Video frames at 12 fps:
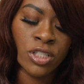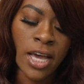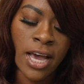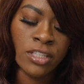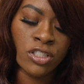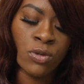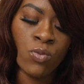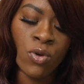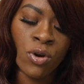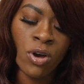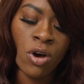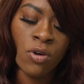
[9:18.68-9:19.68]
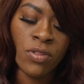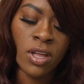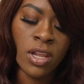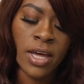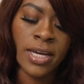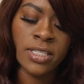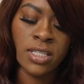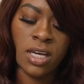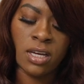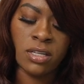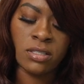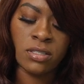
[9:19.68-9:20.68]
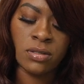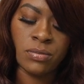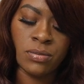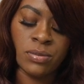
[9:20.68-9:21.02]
to actually work on the client's hands.